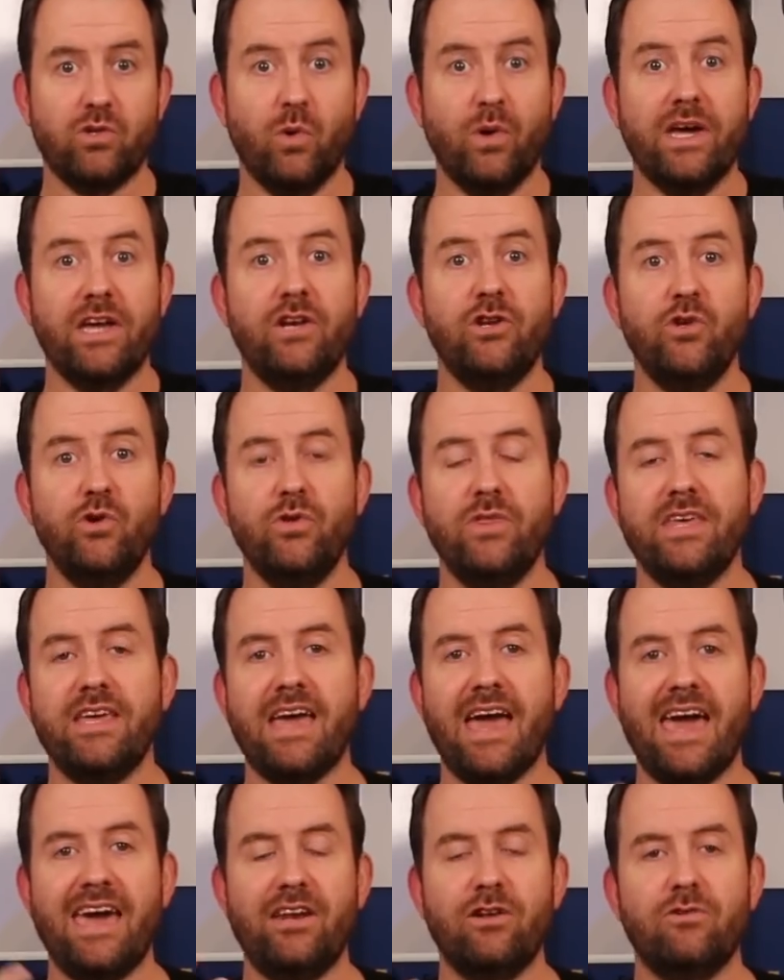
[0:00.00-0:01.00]
So it can do the
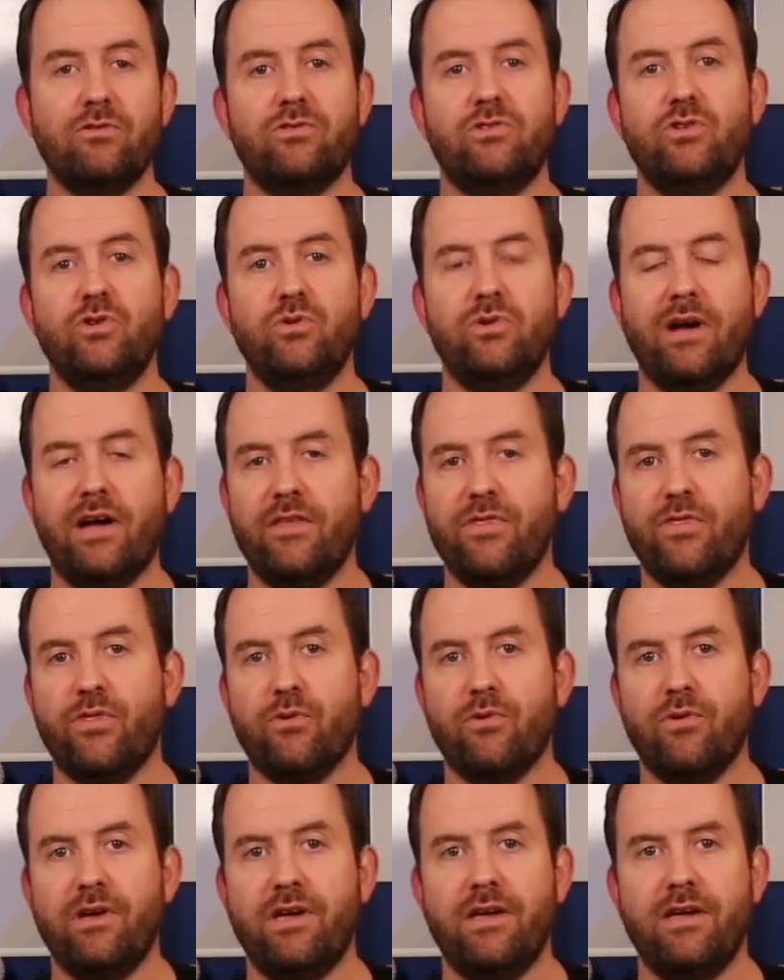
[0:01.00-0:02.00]

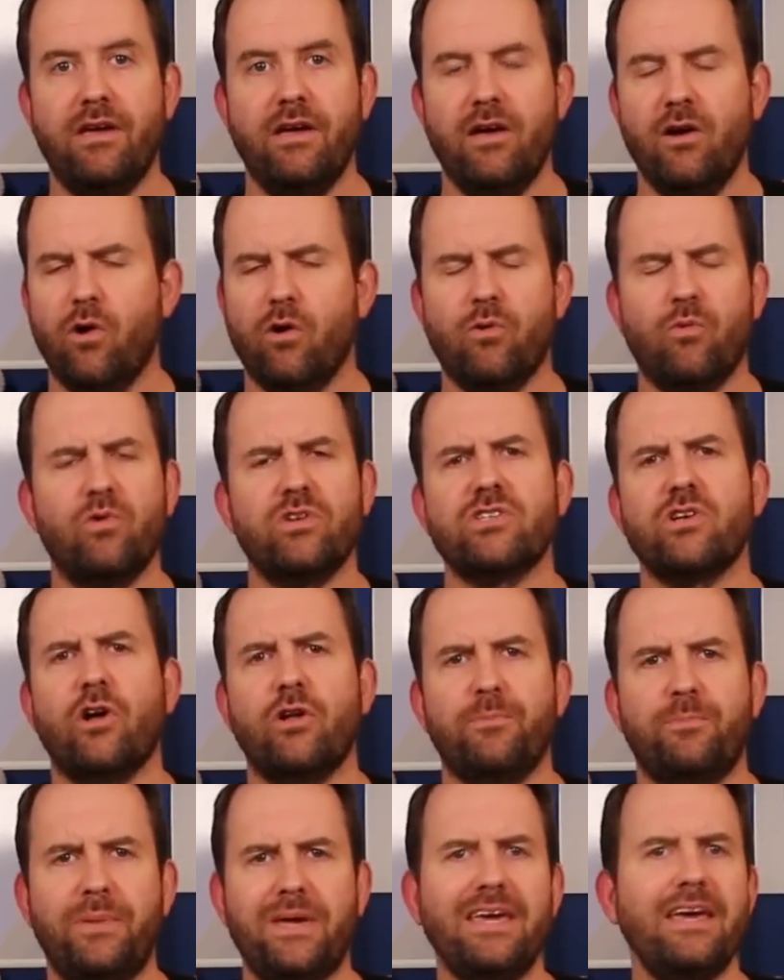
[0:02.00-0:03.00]
802.3 or what's
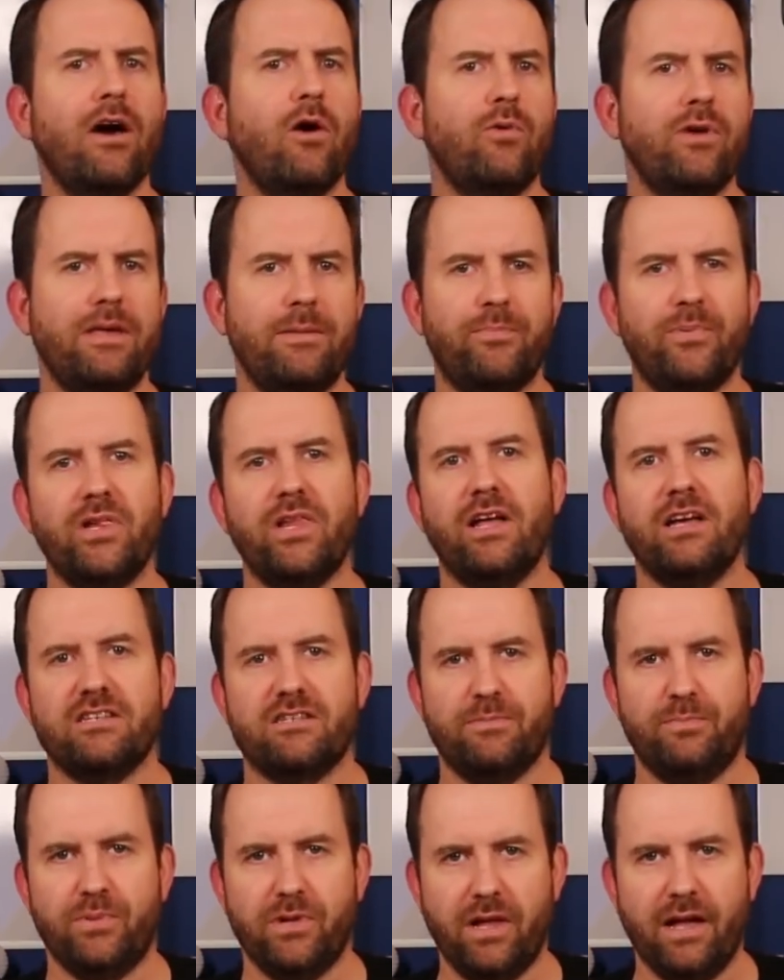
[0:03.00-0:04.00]
called PoE
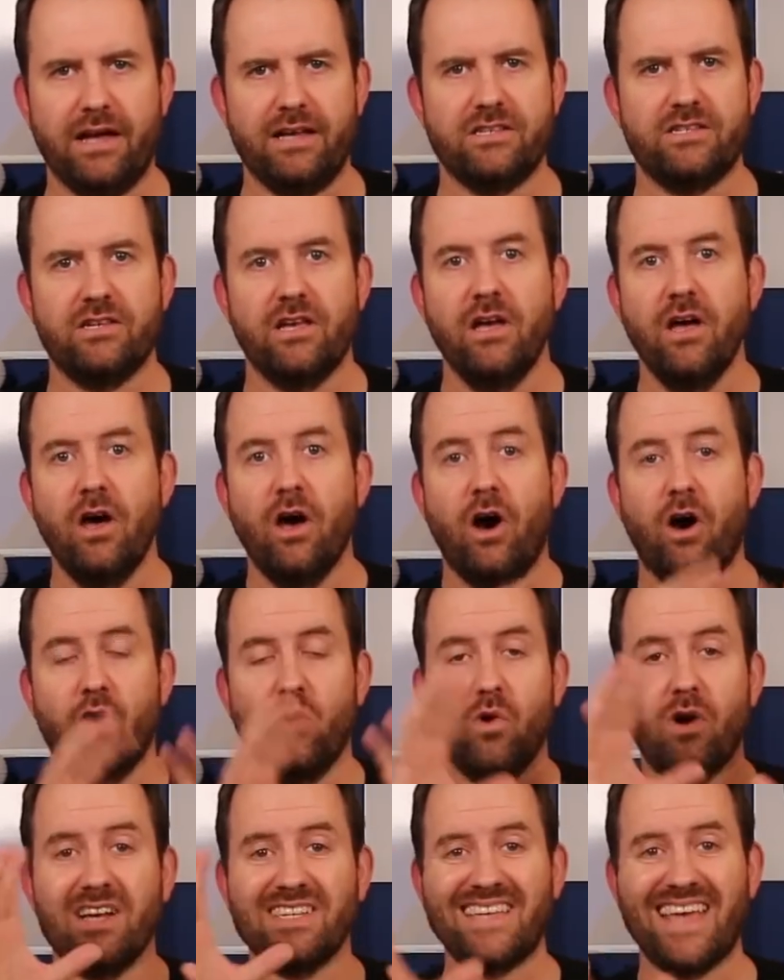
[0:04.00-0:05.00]
plus plus
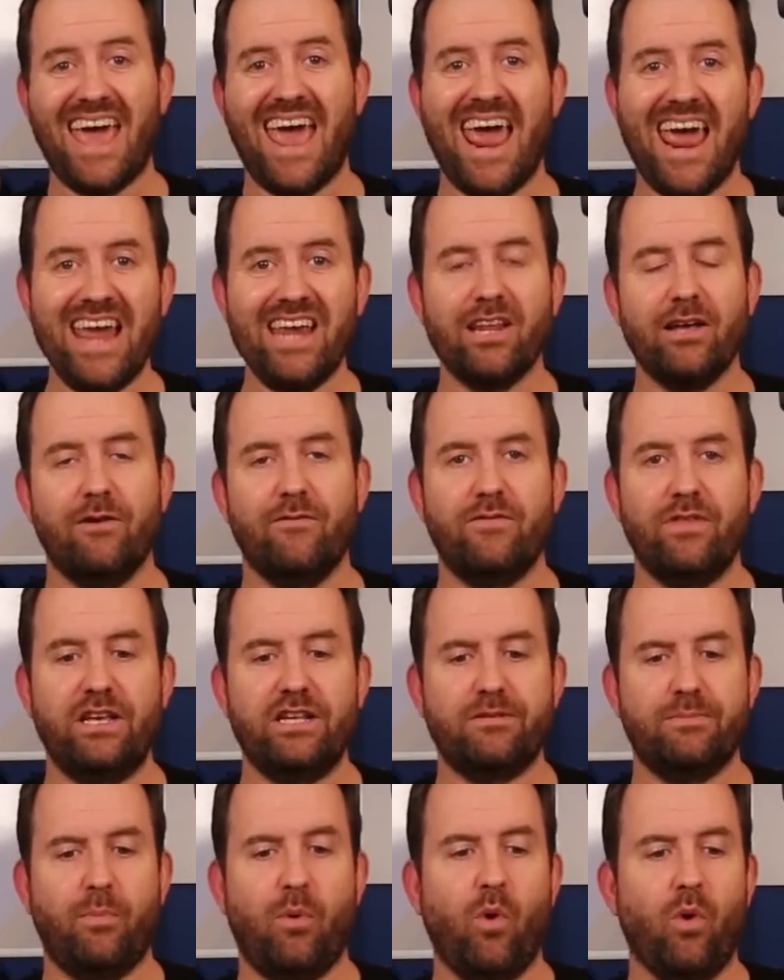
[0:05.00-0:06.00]
across eight of
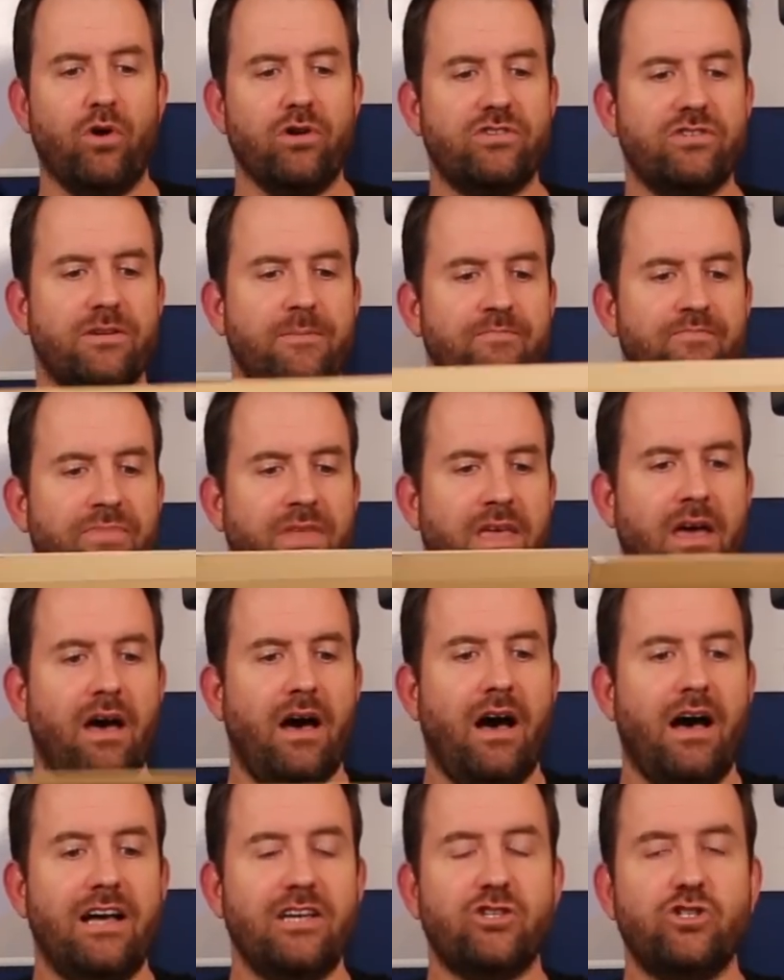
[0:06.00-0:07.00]
these ports,
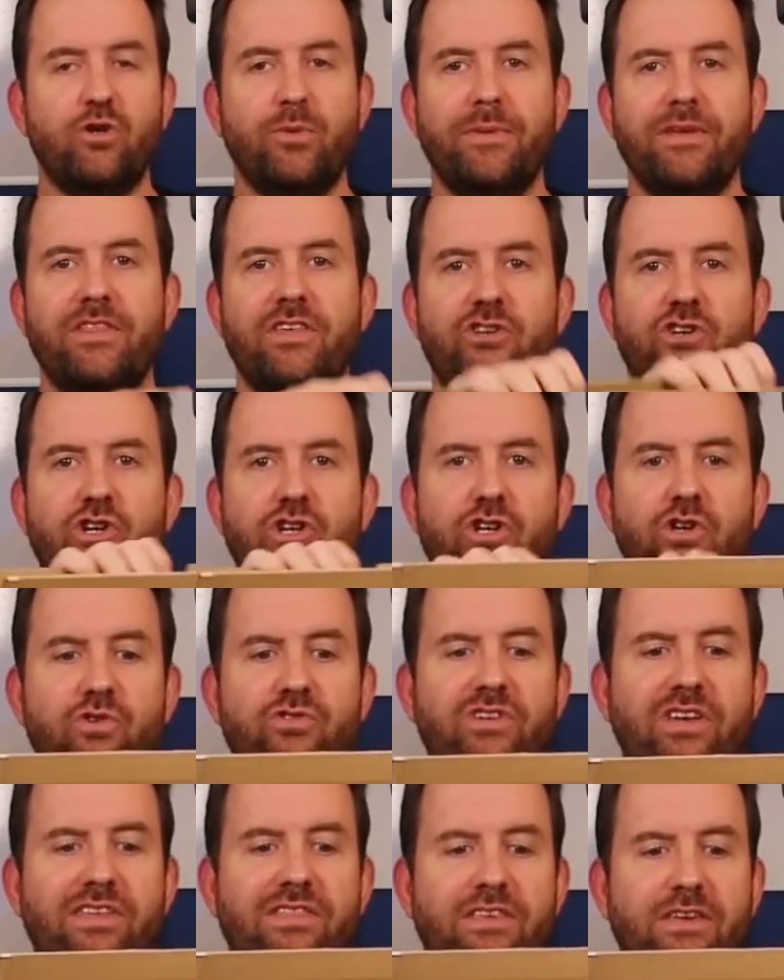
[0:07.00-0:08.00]
uh, assuming that you're
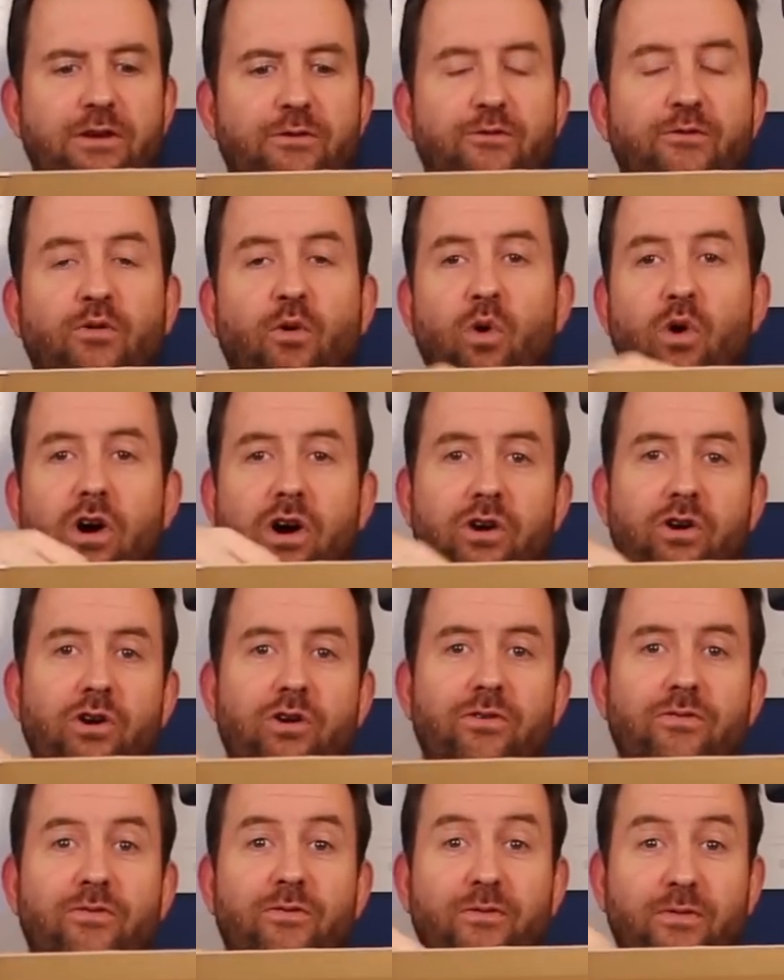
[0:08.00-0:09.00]
using the
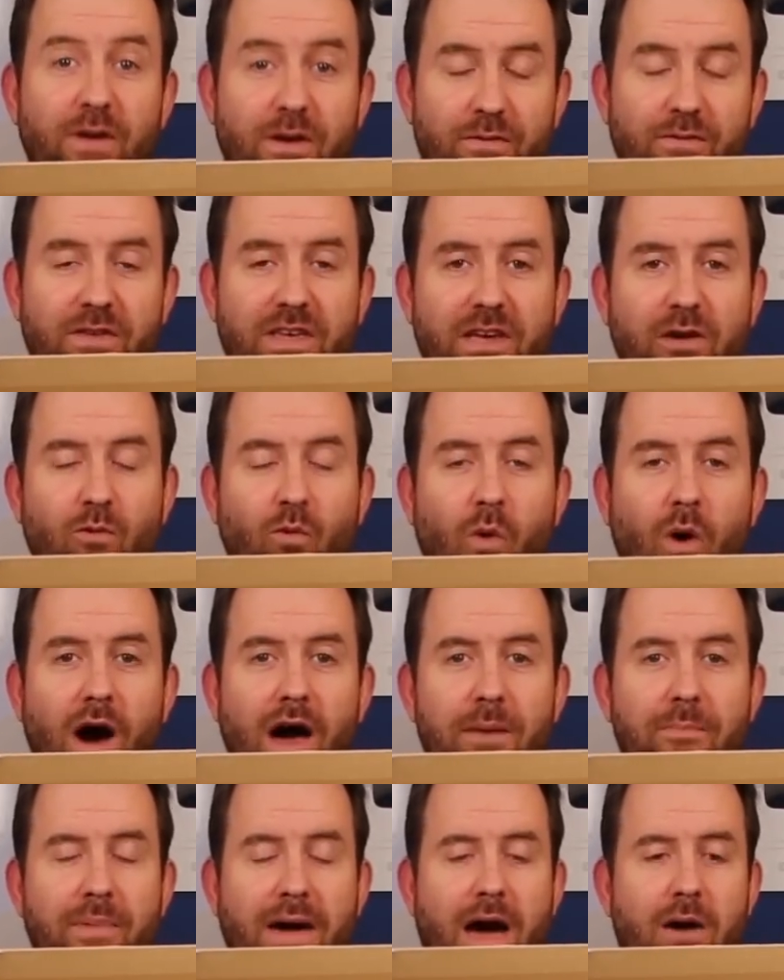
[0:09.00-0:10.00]
450
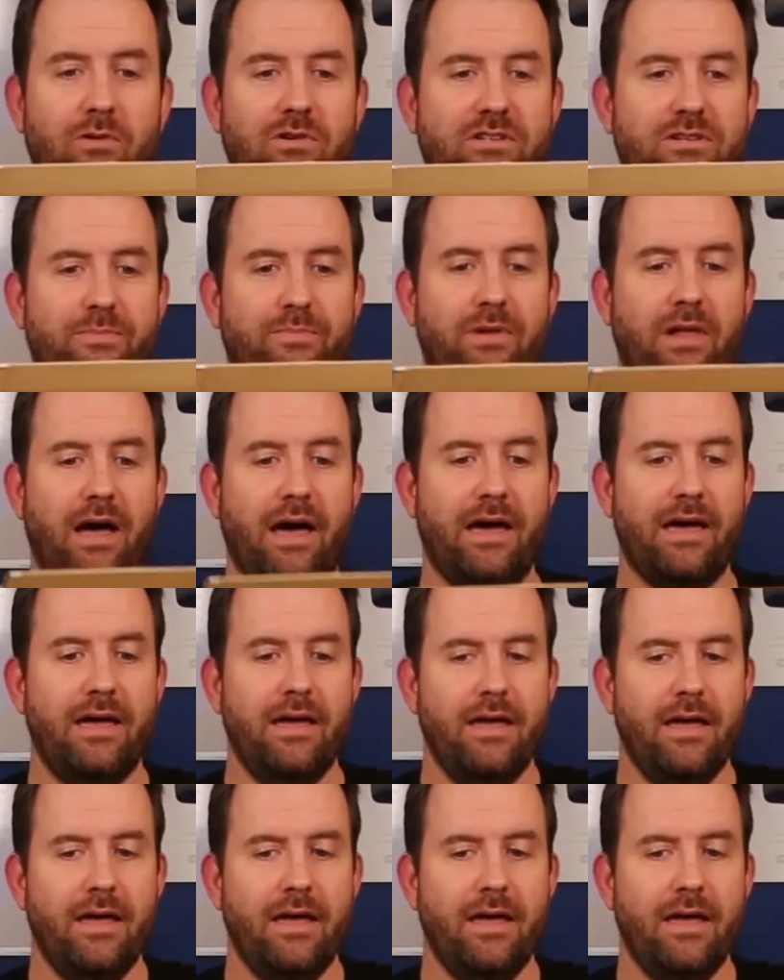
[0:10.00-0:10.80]
watt power supply.